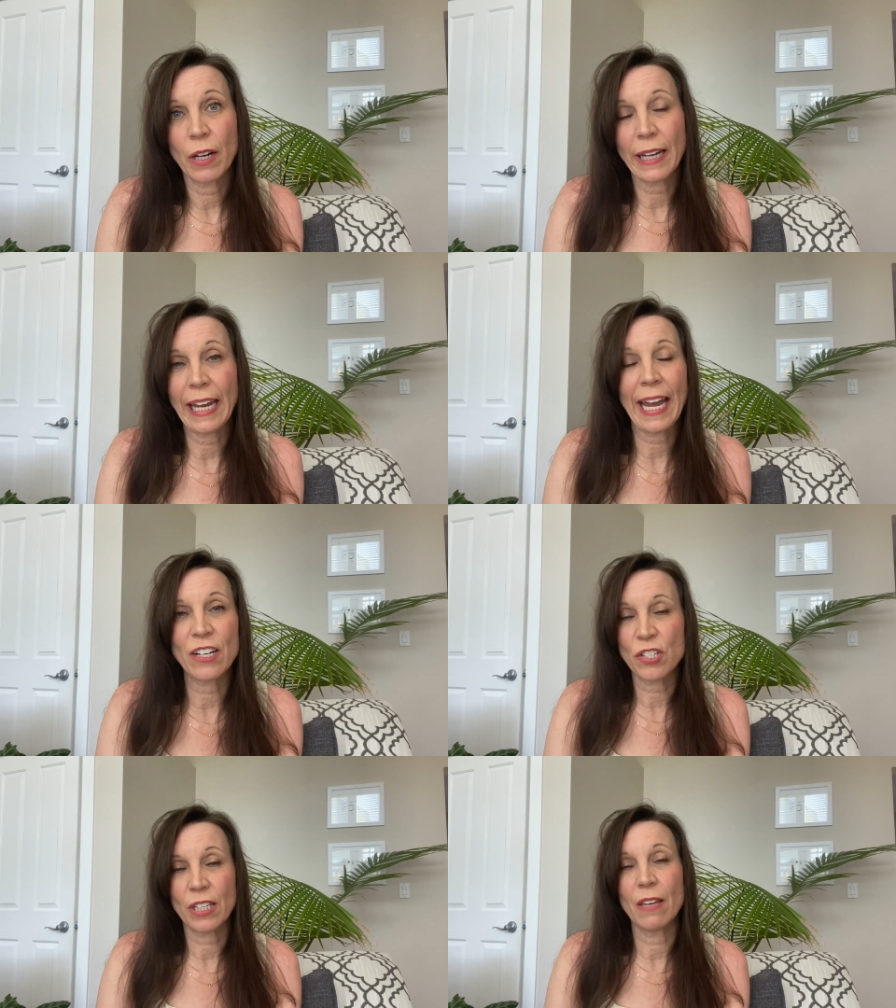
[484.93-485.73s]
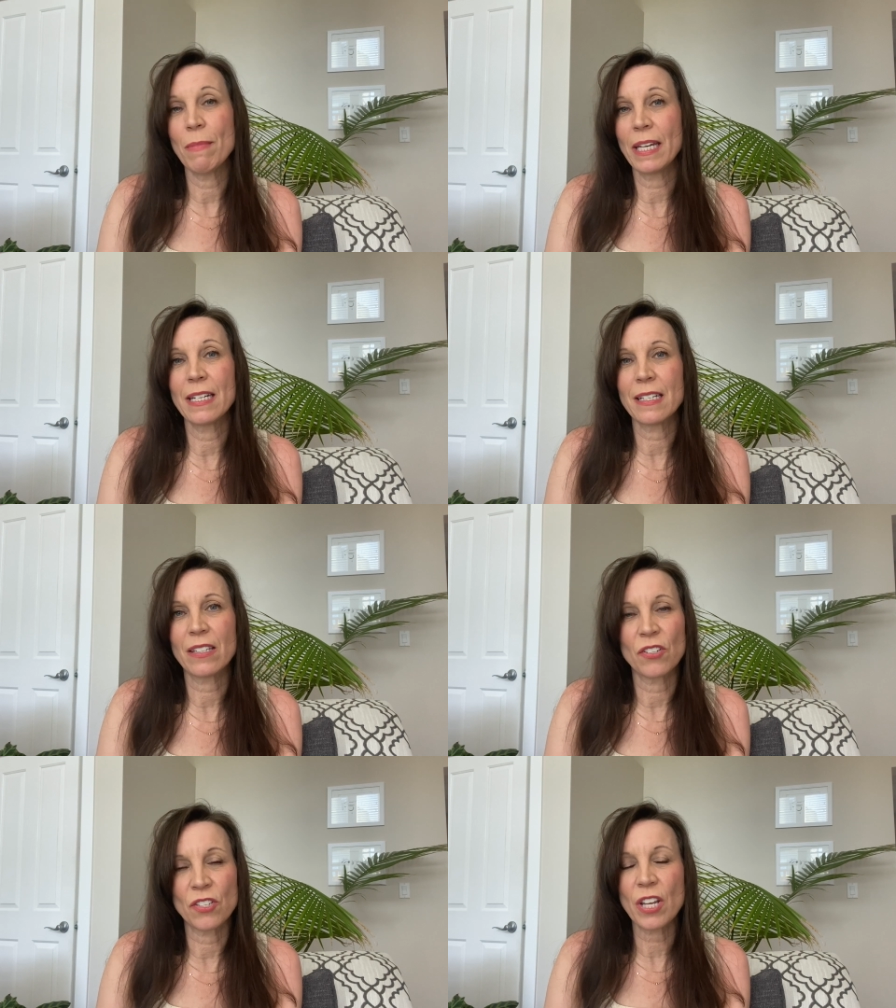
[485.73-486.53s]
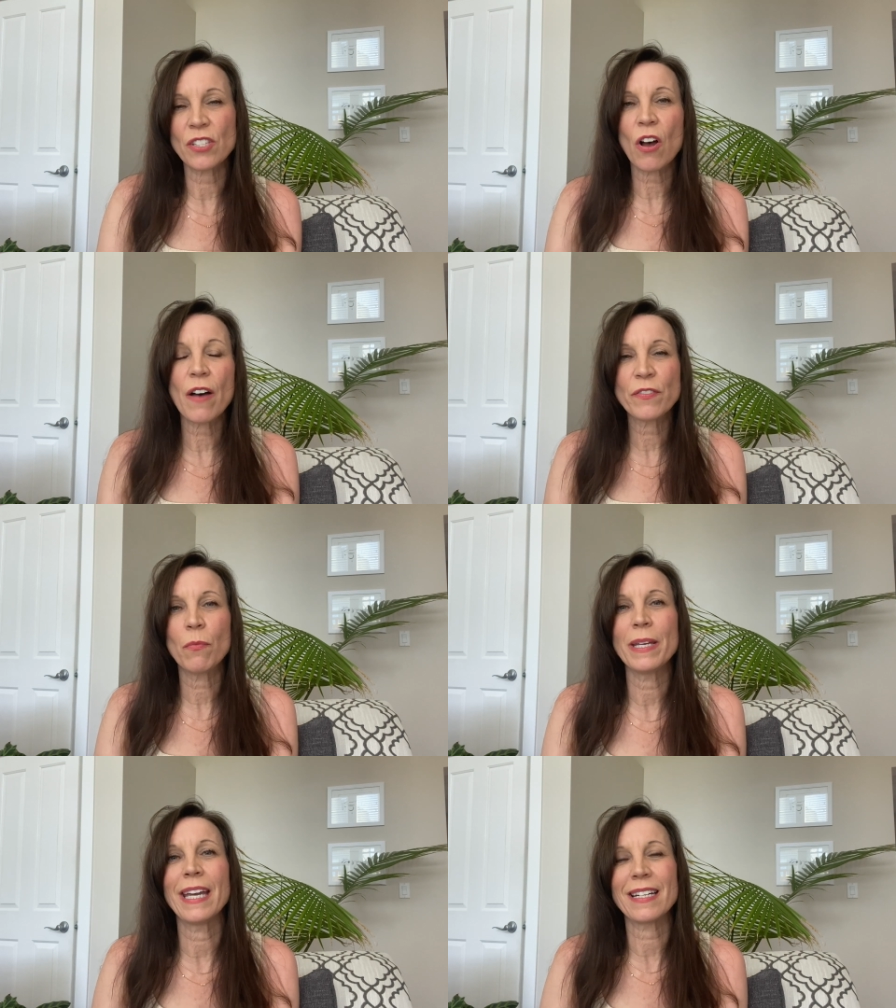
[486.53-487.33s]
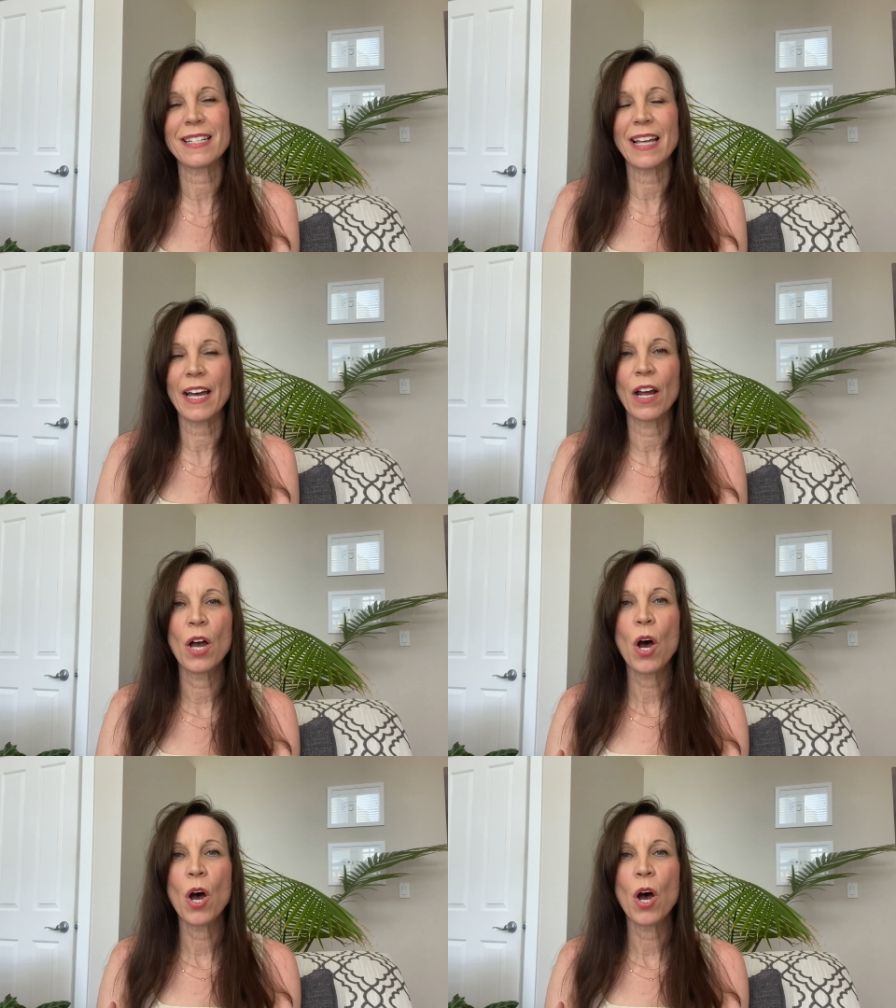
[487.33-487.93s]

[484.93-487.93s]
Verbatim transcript: I can't just keep making decisions. It's often we get to that